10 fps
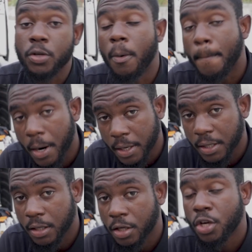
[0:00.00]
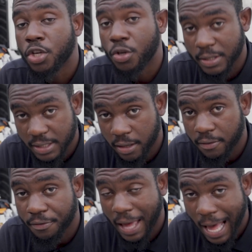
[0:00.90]
you're burning
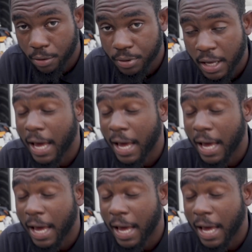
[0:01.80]
yourself out.